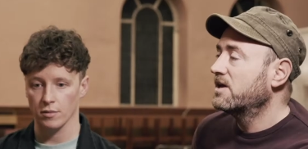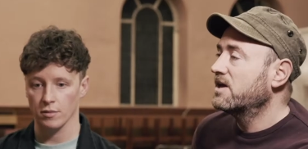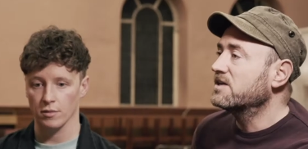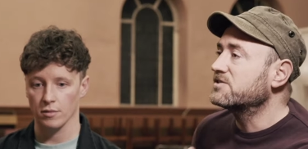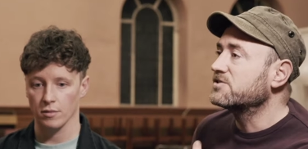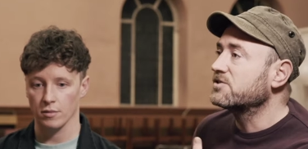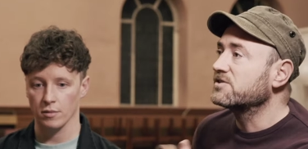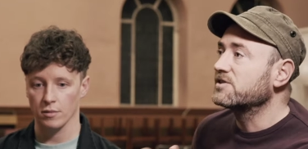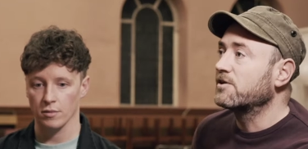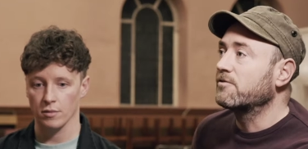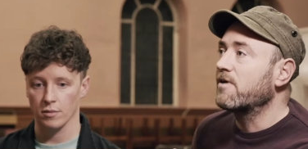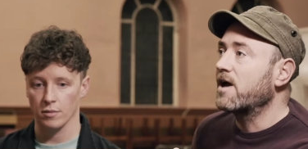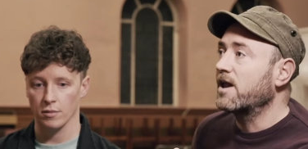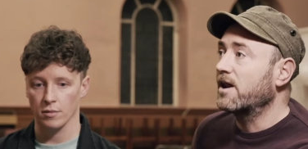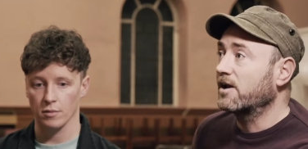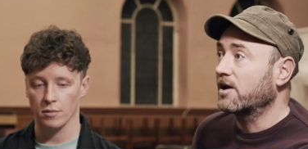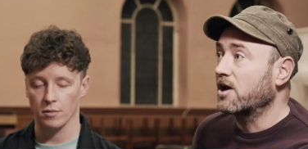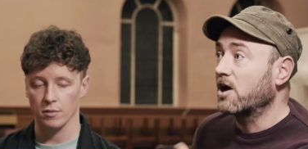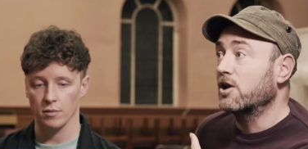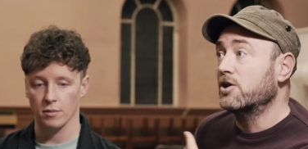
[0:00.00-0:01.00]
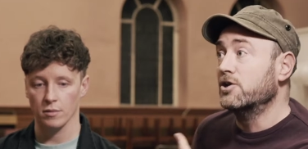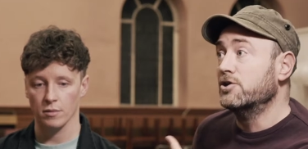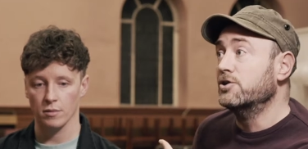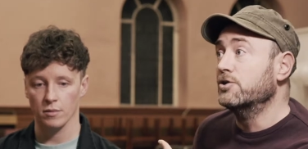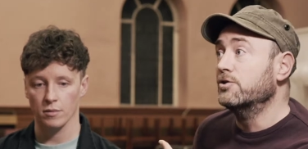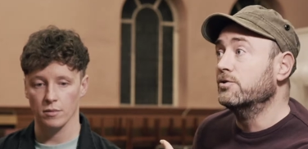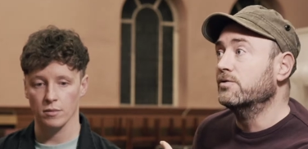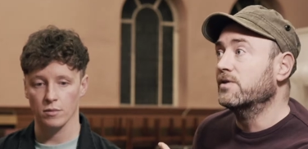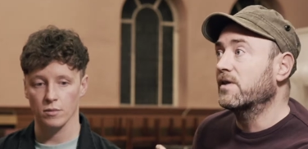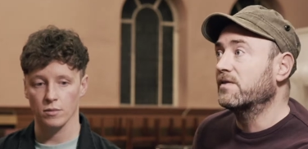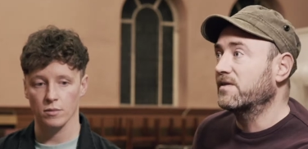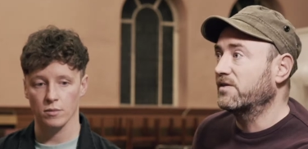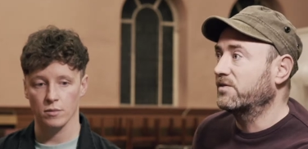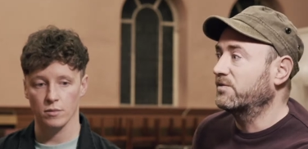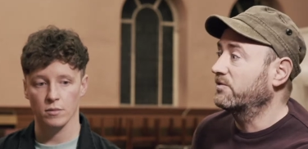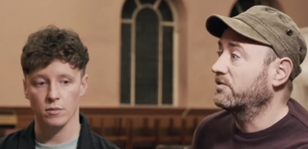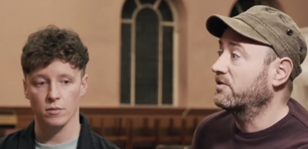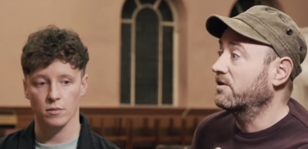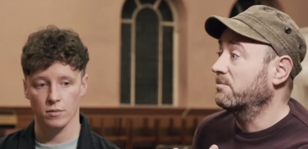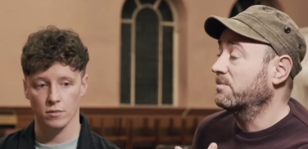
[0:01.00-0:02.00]
Speaker 1: As soon as I read it, I kind of knew that this was
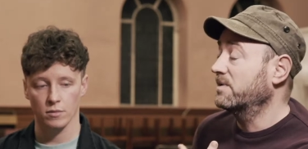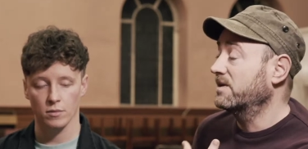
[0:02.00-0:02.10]
going to